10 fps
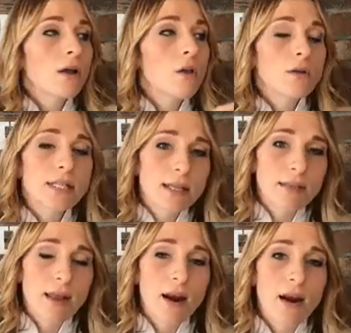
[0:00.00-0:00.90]
Close it in
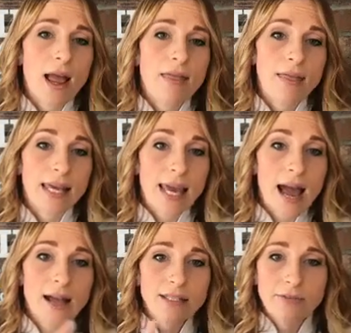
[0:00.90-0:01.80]
there, and the
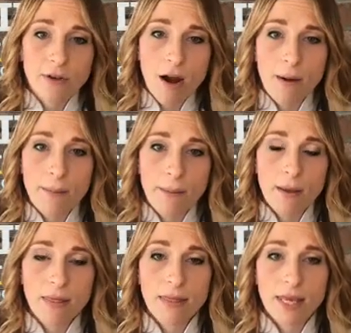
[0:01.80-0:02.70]
gas from
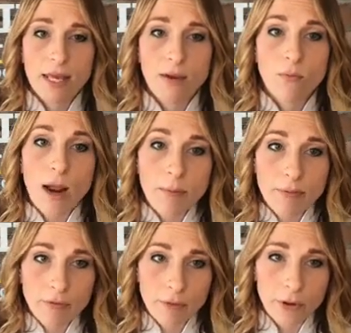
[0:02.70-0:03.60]
the ripe
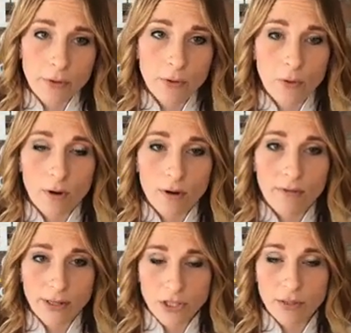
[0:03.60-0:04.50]
fruit or
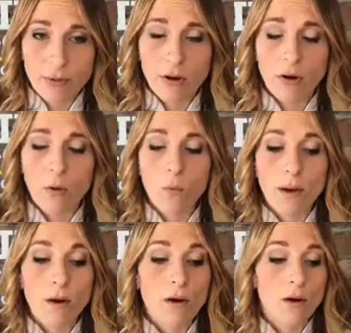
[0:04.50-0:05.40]
vegetable
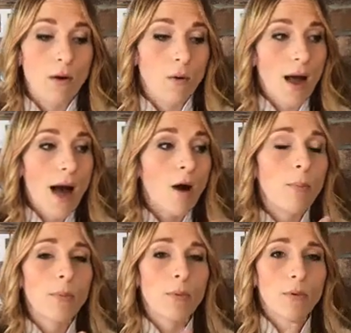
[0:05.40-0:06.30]
will
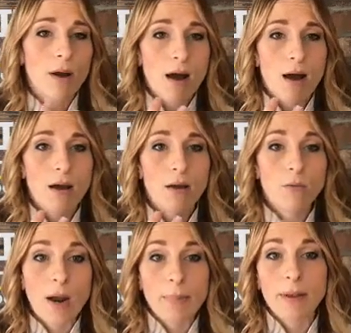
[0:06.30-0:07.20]
help
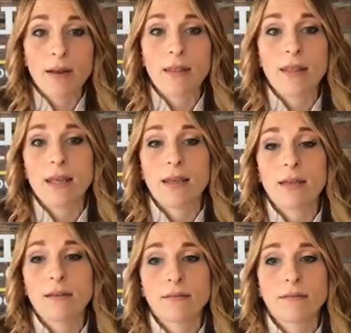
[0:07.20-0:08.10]
ripen
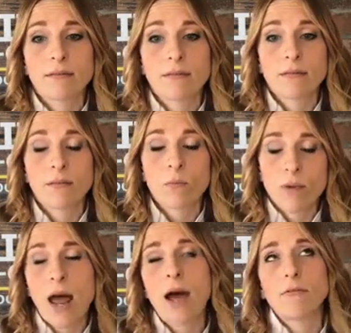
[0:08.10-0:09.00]
the
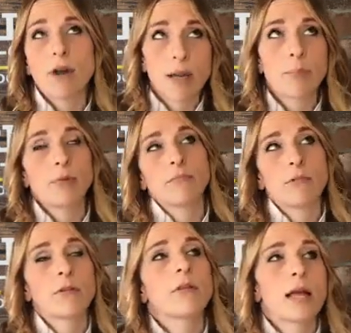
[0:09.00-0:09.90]
non-ripe
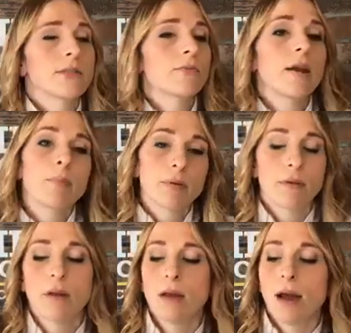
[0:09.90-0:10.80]
or the less ripe
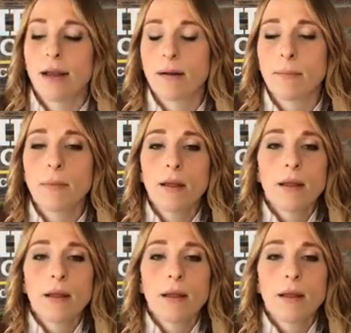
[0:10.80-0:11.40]
item.